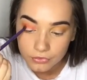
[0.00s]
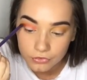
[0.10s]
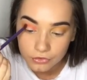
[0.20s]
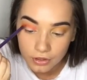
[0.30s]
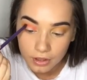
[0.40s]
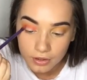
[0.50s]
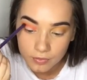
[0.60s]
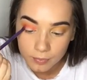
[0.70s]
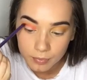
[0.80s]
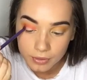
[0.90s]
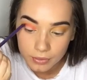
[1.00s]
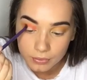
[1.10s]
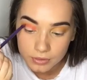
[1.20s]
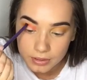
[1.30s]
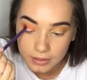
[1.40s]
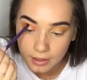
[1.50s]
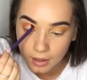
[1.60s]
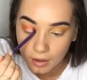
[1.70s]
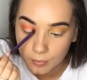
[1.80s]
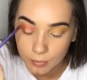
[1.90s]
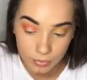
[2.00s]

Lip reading: Just building it up.